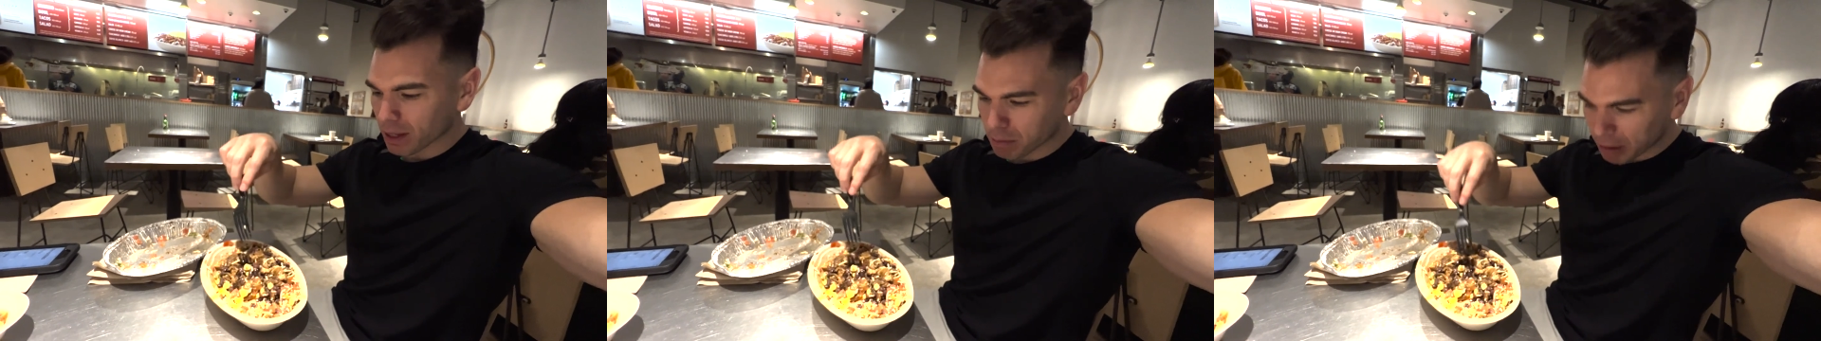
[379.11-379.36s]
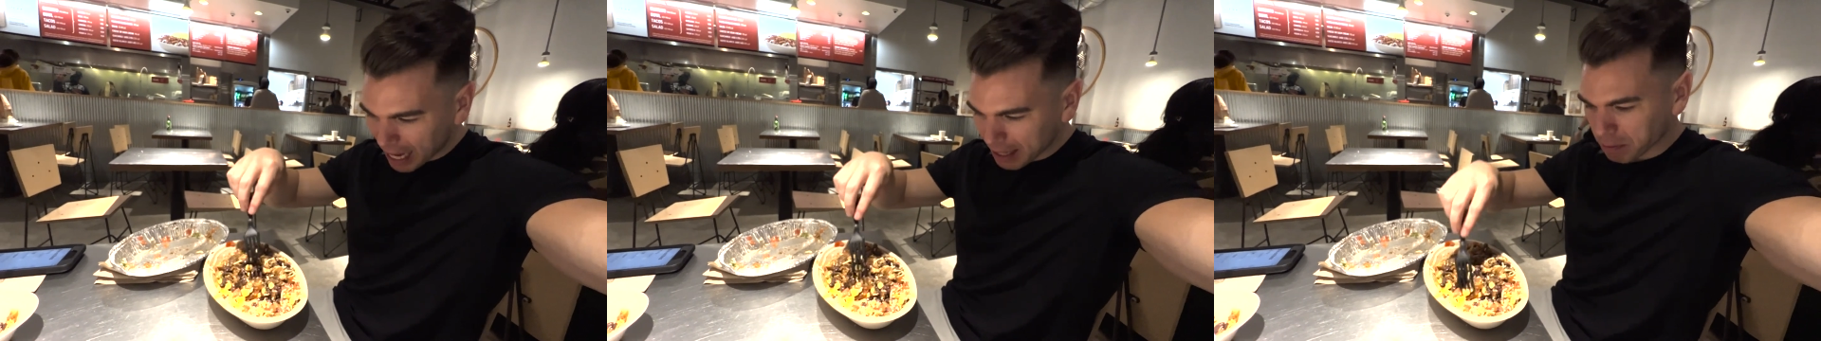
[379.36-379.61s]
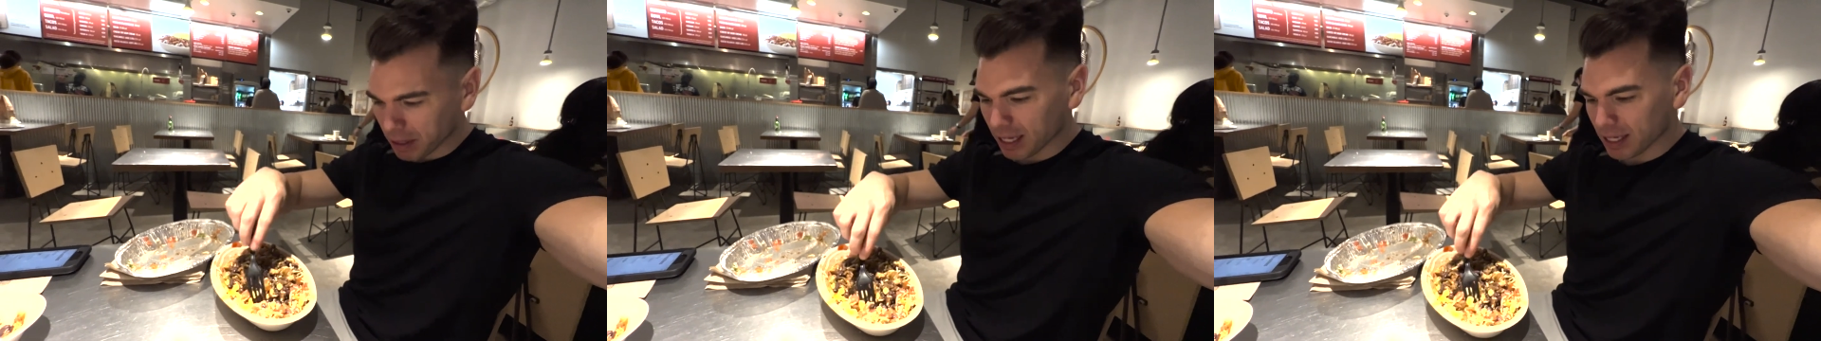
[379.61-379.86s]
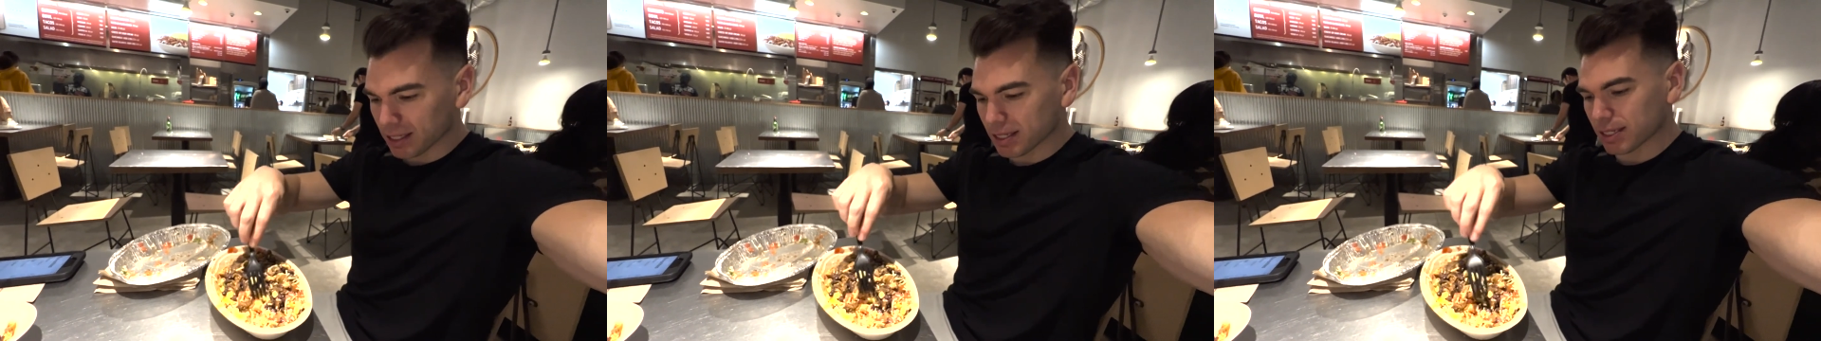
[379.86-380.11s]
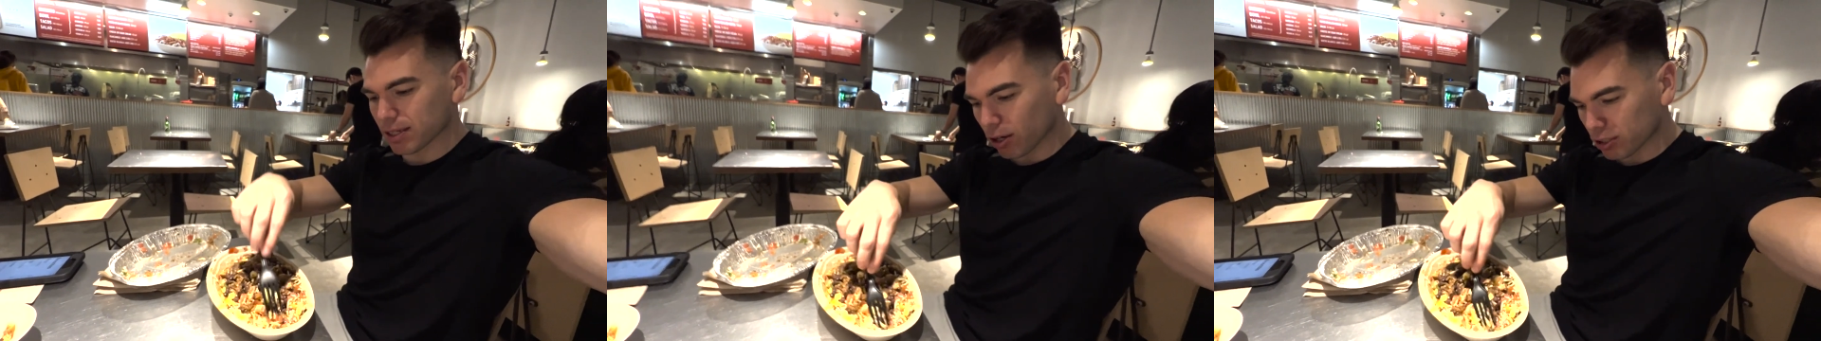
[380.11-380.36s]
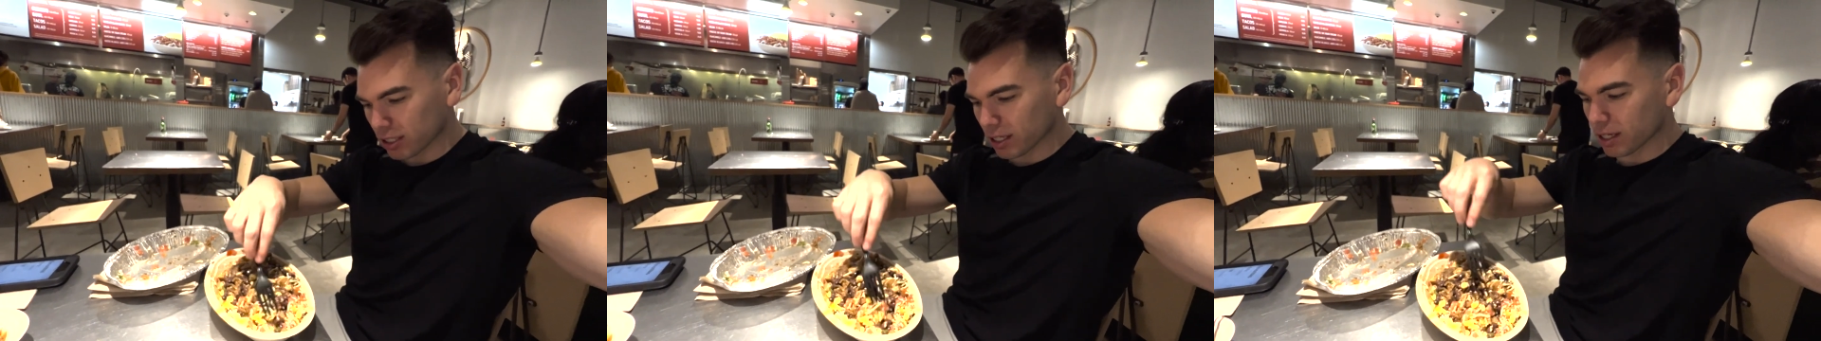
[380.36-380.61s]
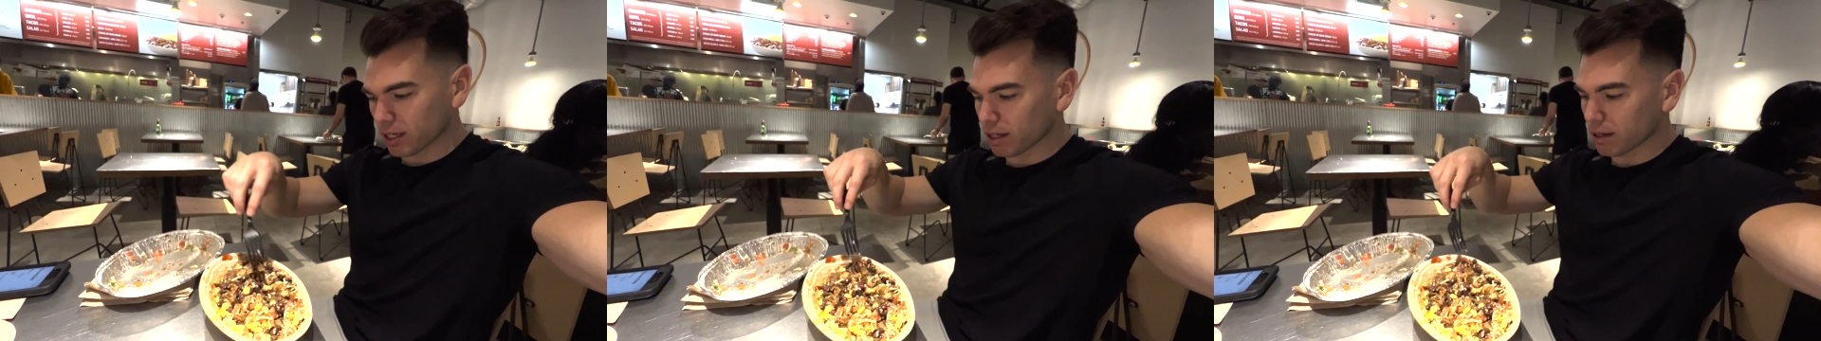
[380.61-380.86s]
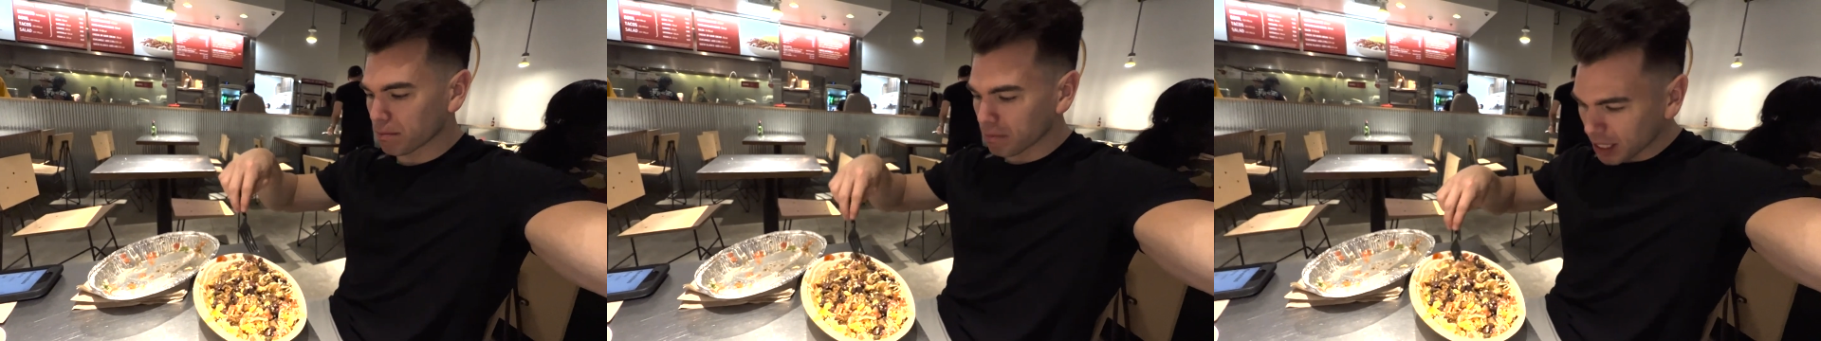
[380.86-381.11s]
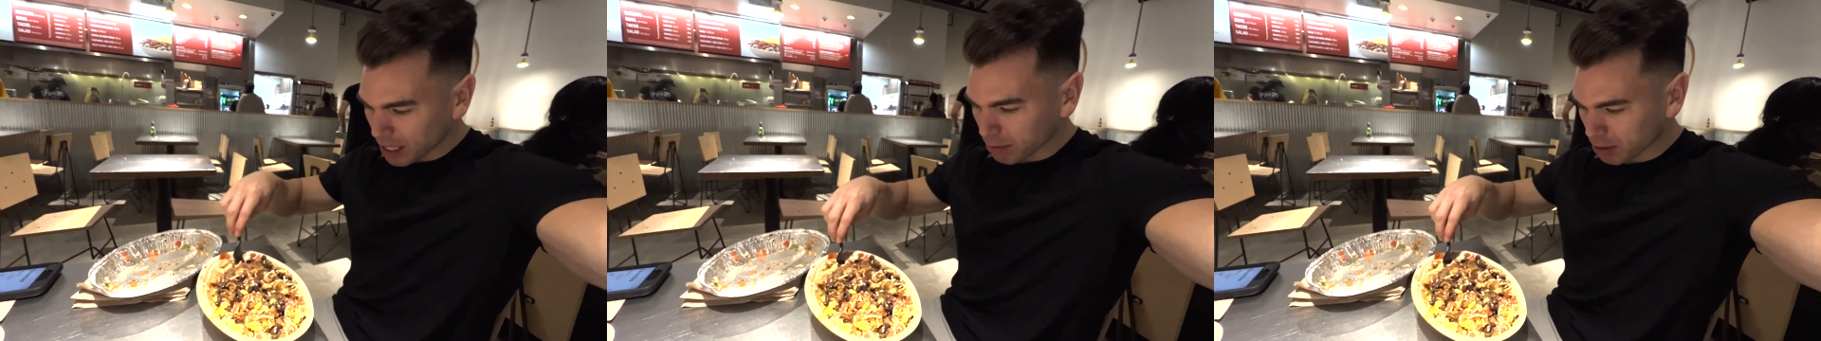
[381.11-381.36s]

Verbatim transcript: black beans, salsa, medium